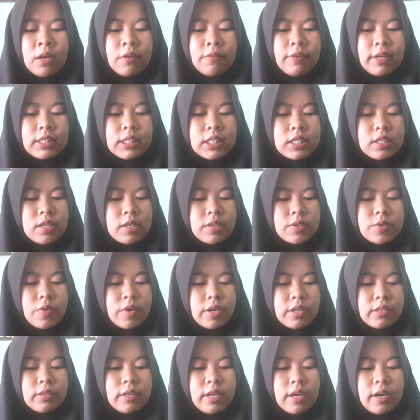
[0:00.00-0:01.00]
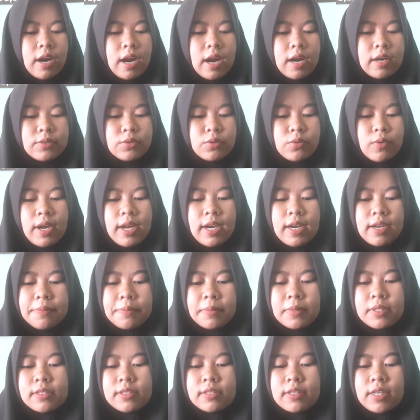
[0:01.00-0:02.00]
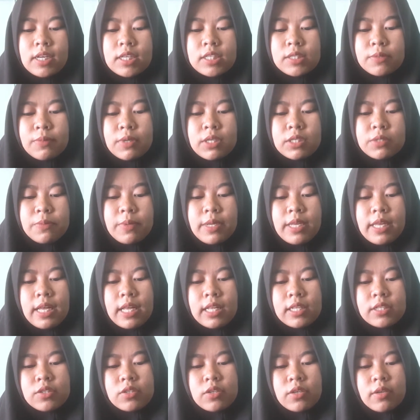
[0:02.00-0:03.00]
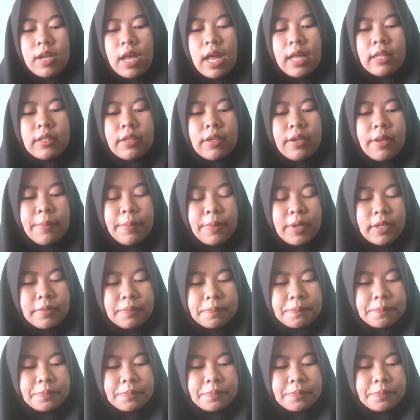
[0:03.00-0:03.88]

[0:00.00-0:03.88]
What is insurance? There are two elements that must be available.